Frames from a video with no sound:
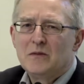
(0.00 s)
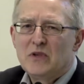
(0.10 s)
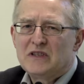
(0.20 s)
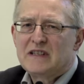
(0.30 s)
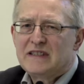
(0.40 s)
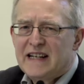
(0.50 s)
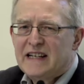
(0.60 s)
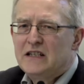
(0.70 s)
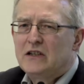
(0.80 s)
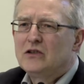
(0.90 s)
But the
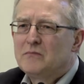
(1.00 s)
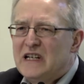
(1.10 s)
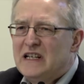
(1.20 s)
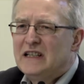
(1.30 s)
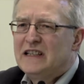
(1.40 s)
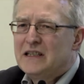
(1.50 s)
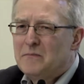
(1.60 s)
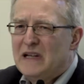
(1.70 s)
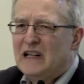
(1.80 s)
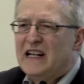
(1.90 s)
technical meaning in the
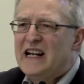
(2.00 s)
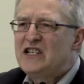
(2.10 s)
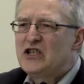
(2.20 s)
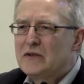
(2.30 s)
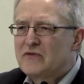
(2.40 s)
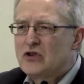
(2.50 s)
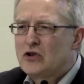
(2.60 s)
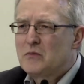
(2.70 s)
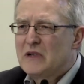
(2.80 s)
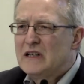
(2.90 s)
Middle Ages of
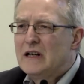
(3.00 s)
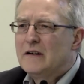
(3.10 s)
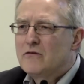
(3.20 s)
sodomy